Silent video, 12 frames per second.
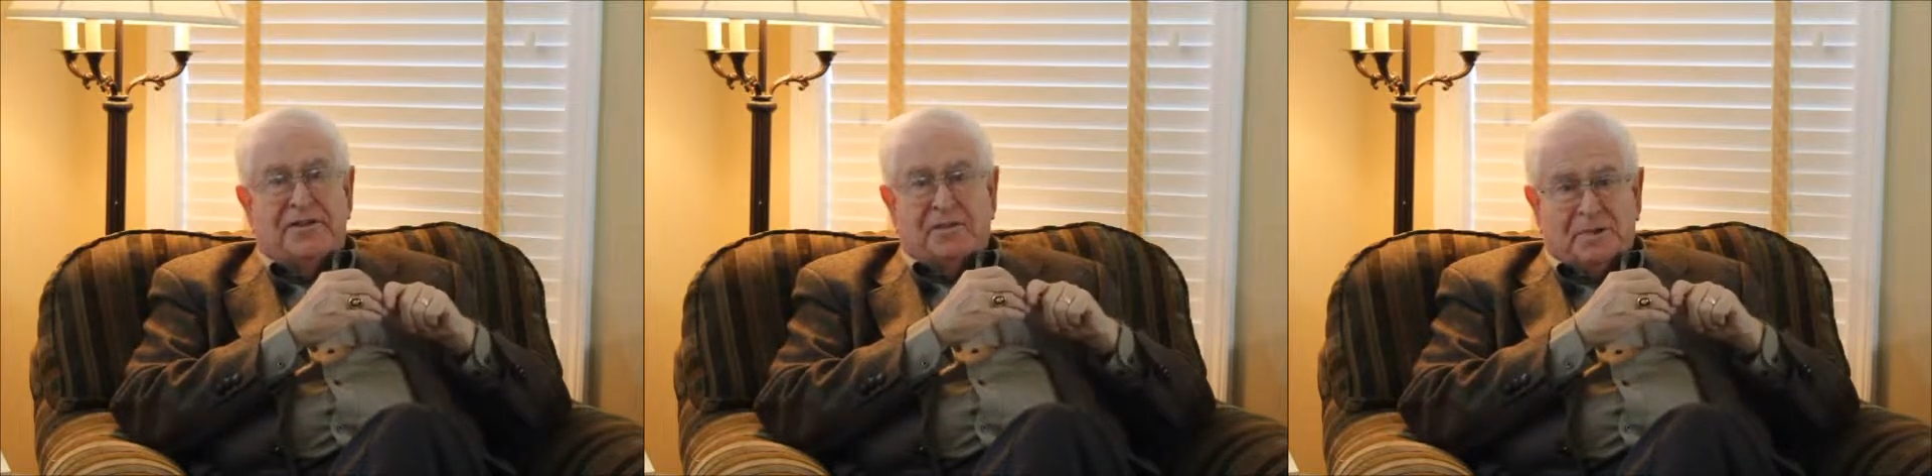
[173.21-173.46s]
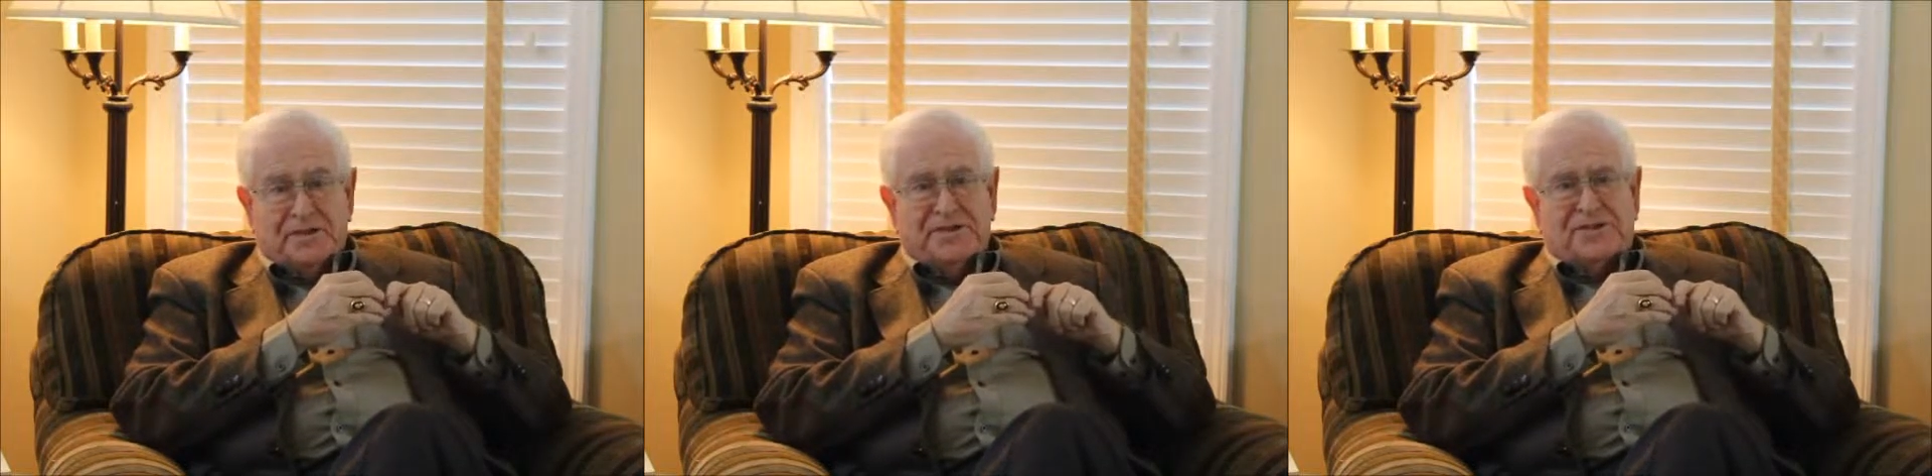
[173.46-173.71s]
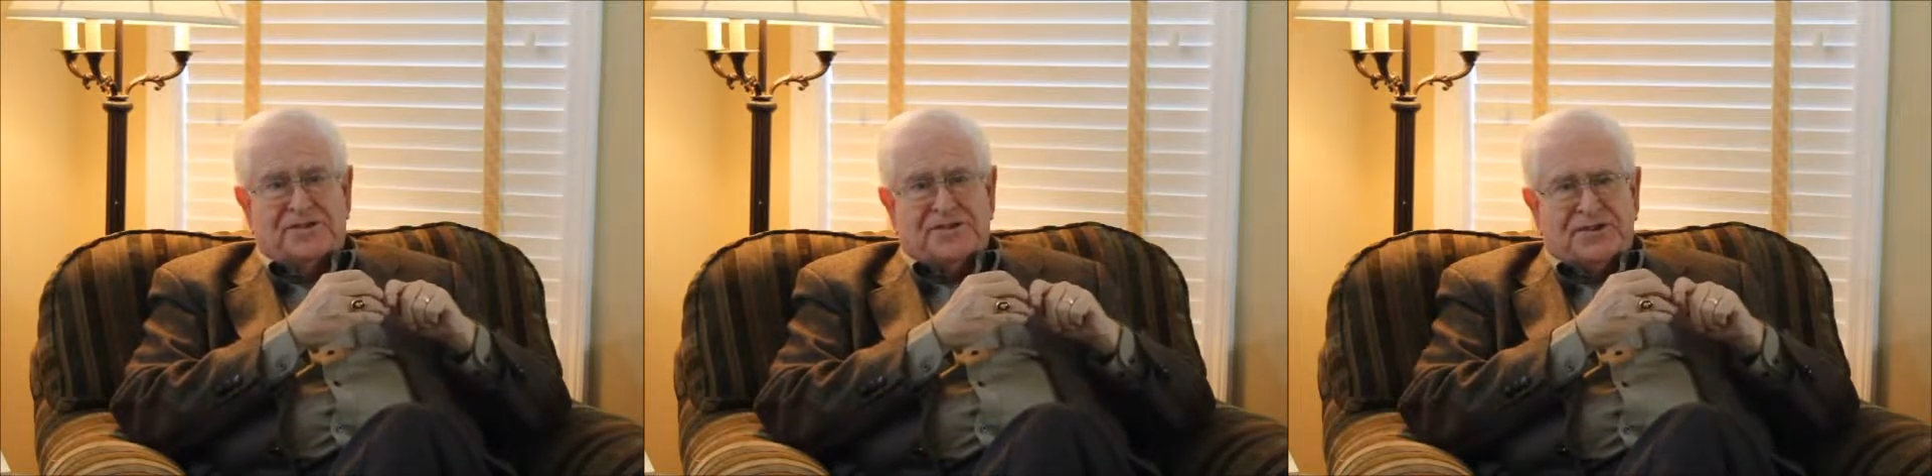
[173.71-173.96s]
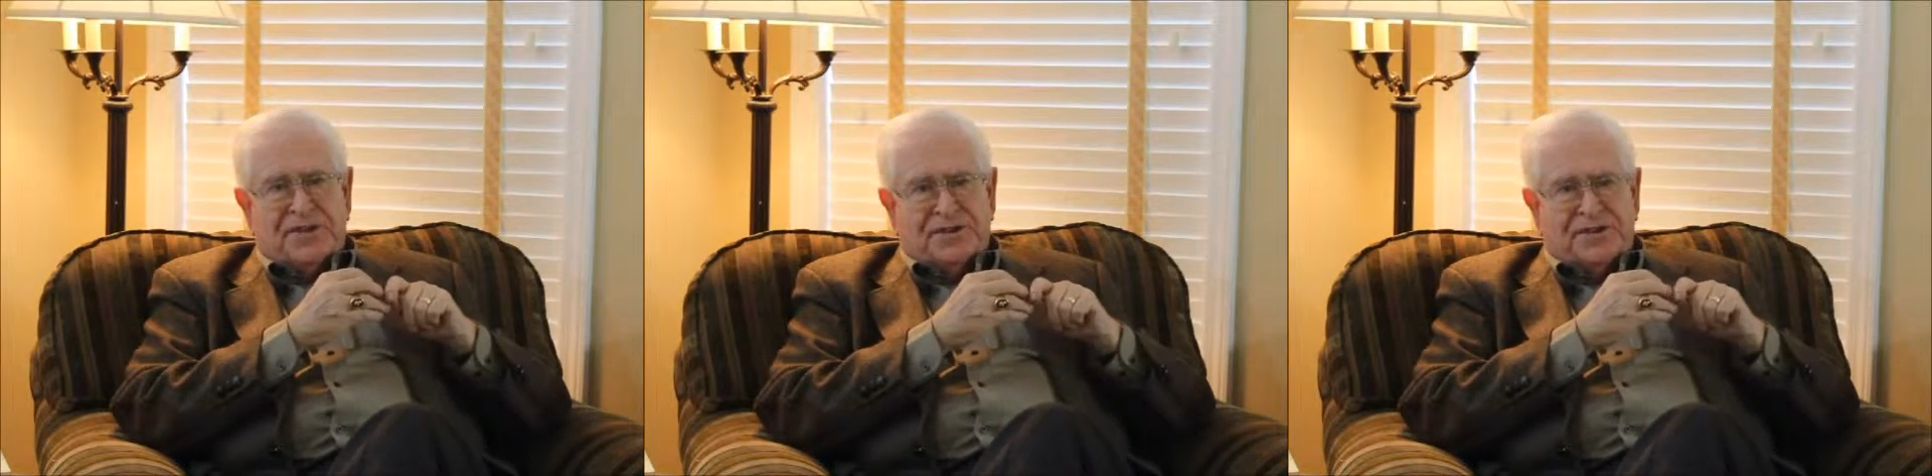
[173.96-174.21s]
their
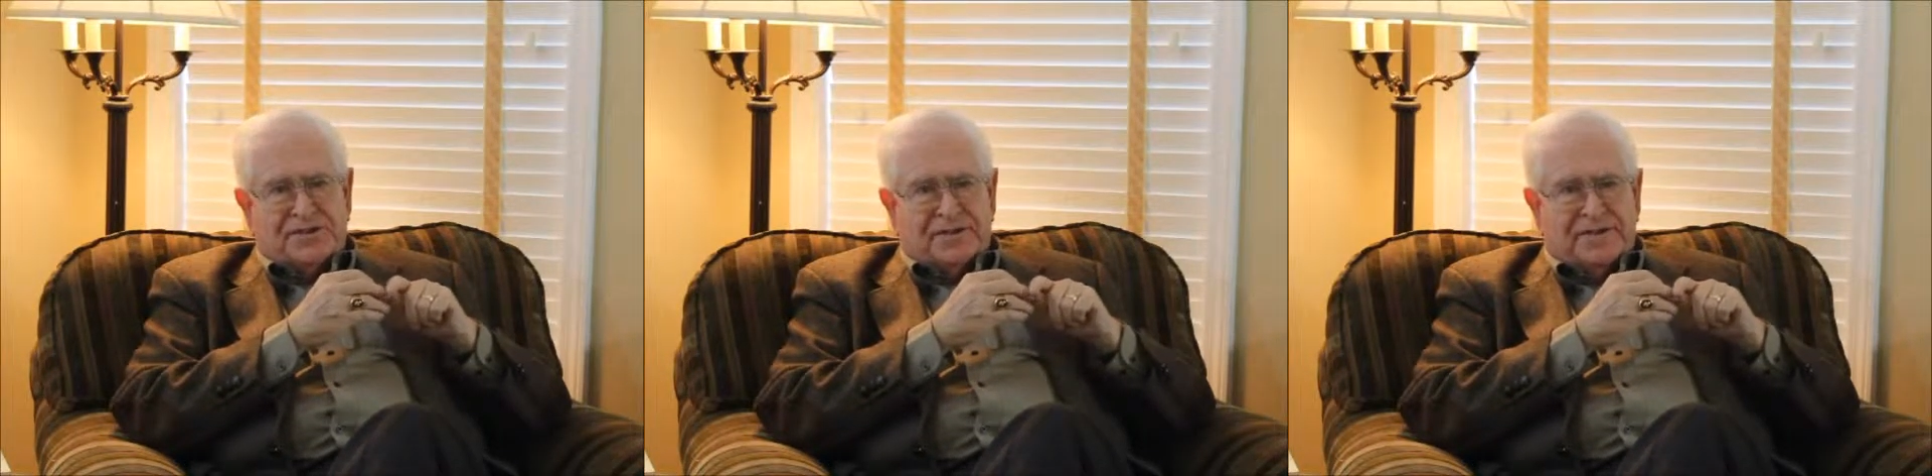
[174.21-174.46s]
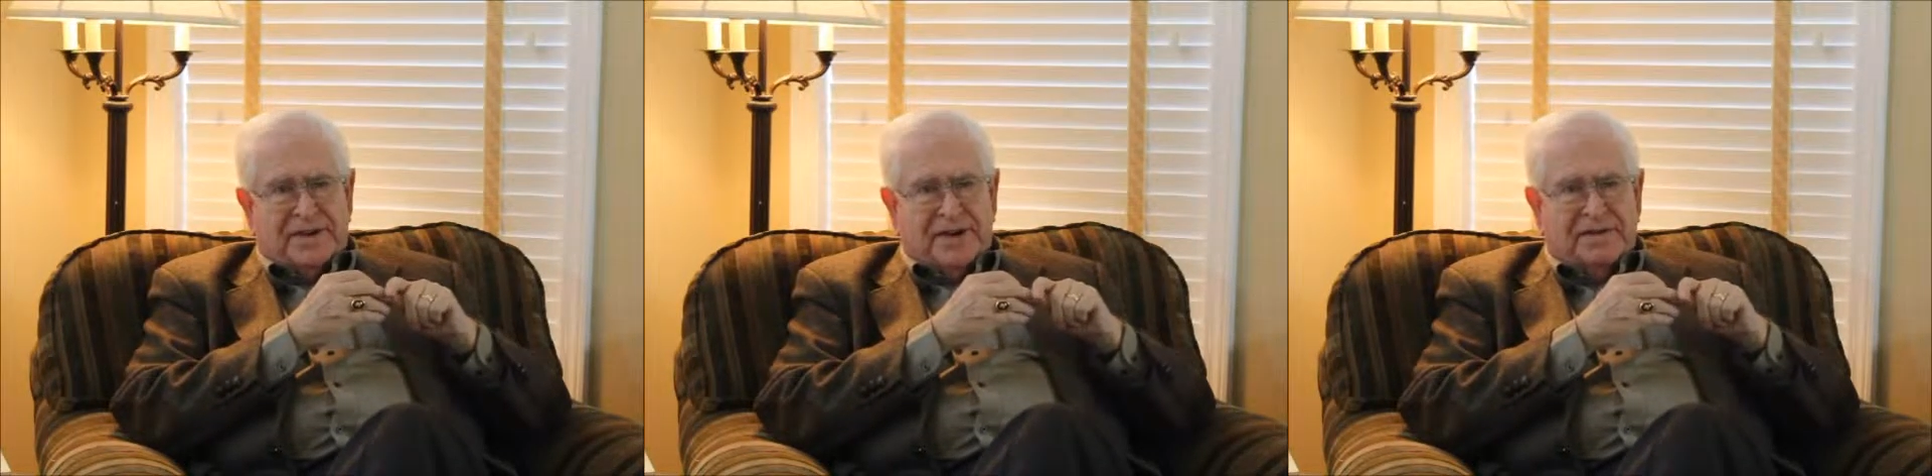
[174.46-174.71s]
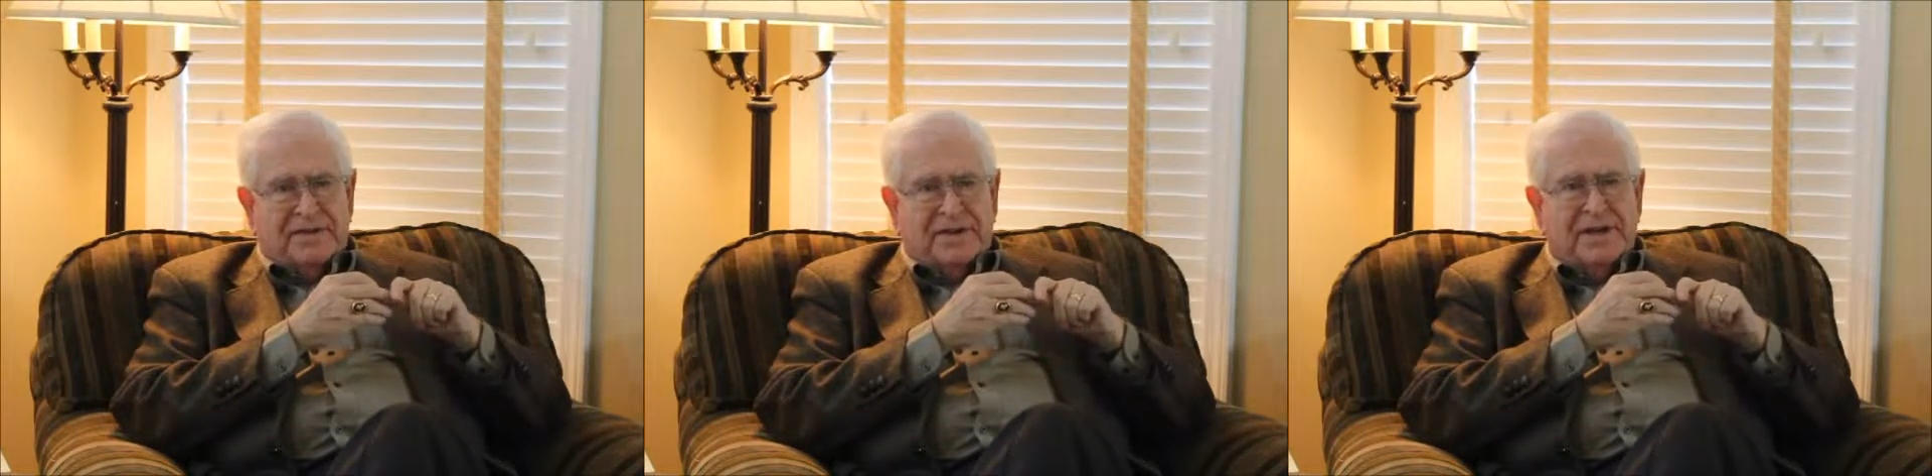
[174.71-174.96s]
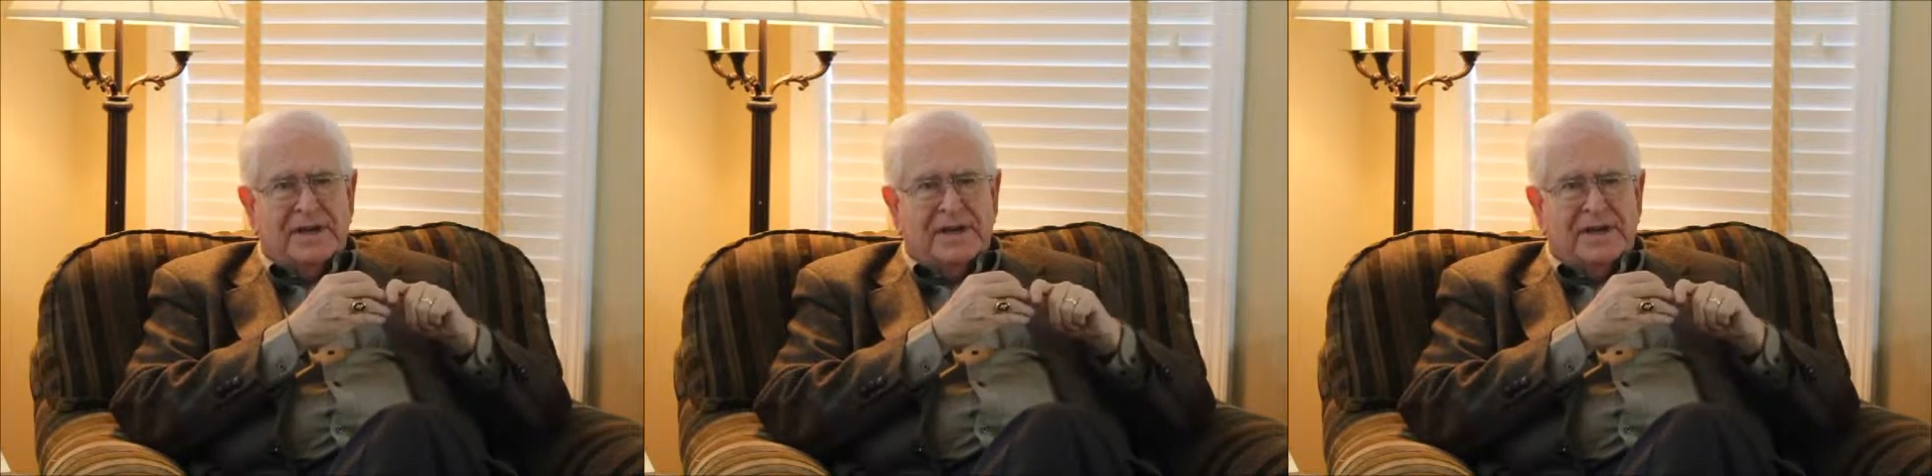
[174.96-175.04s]
businesses didn't survive.